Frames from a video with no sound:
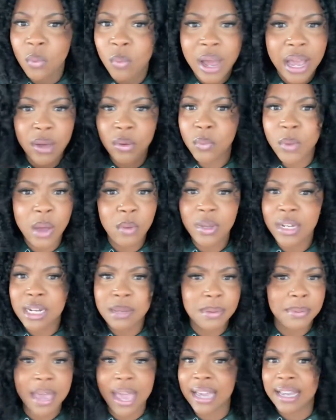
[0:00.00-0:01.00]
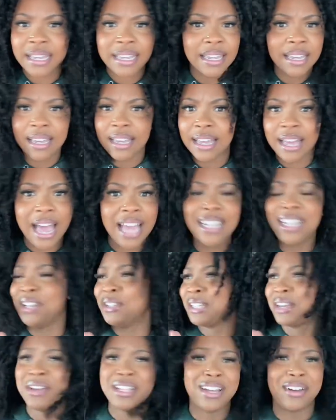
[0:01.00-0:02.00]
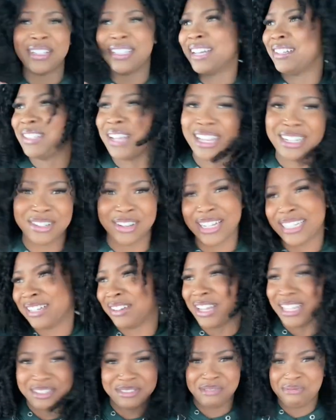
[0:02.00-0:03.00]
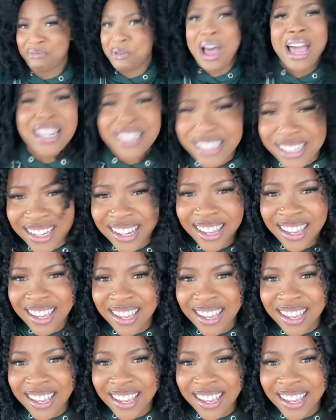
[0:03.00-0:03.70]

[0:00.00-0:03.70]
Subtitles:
Why wouldn't he be back? What?